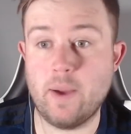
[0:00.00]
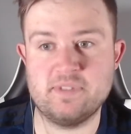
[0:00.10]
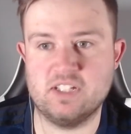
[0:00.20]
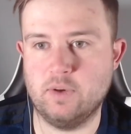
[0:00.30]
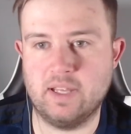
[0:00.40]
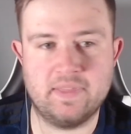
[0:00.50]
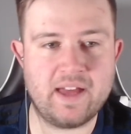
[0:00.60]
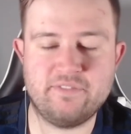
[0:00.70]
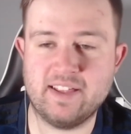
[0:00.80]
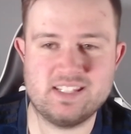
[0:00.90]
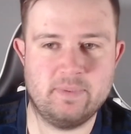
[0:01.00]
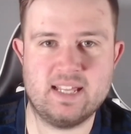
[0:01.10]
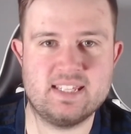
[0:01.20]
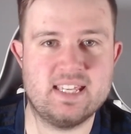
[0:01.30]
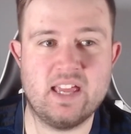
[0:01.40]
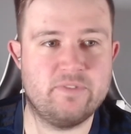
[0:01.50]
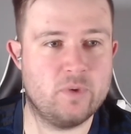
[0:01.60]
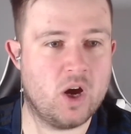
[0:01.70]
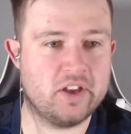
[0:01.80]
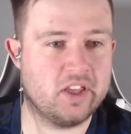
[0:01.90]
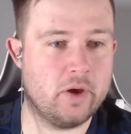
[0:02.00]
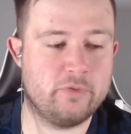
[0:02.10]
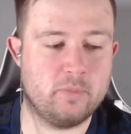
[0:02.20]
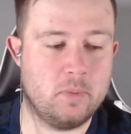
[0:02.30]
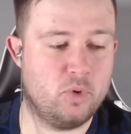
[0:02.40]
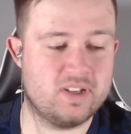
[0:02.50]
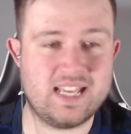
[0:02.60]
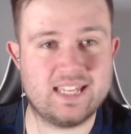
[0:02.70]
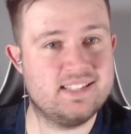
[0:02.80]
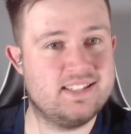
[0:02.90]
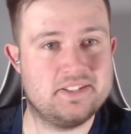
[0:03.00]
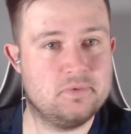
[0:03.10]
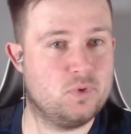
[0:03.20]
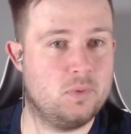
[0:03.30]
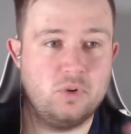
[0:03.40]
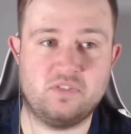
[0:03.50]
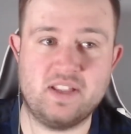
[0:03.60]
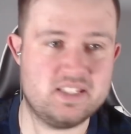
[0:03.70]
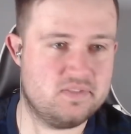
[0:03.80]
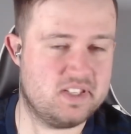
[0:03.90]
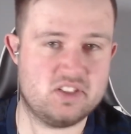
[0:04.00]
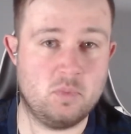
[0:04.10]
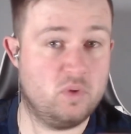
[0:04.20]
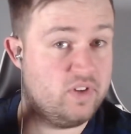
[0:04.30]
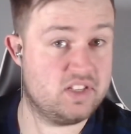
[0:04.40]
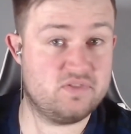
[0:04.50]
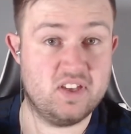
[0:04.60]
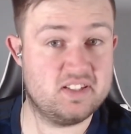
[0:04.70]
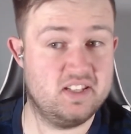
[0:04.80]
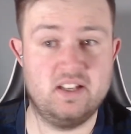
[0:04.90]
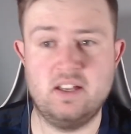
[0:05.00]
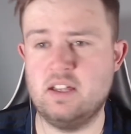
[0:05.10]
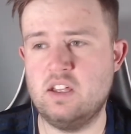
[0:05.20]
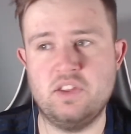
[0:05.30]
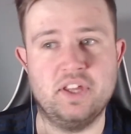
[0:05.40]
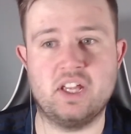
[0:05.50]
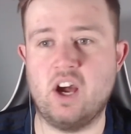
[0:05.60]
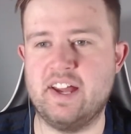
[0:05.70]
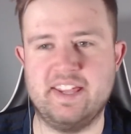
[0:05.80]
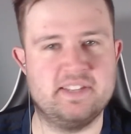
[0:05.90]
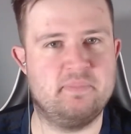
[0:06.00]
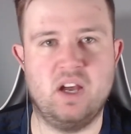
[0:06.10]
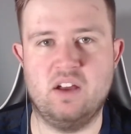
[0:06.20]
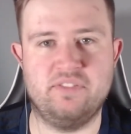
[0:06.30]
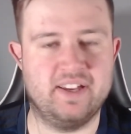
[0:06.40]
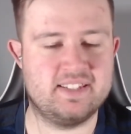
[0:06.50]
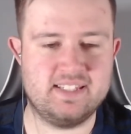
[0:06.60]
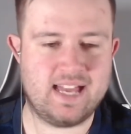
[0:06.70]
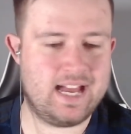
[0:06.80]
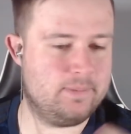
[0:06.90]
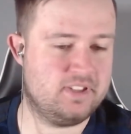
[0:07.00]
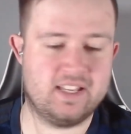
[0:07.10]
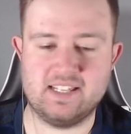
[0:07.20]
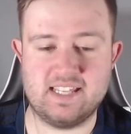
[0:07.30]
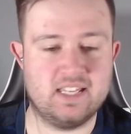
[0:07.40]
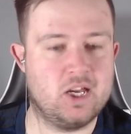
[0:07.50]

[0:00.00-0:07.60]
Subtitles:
Oh, absolutely. That flexibility, if you are going to go from a more attacking system to a more defensive system or vice versa, the guy is perfect. He's absolutely, like I say,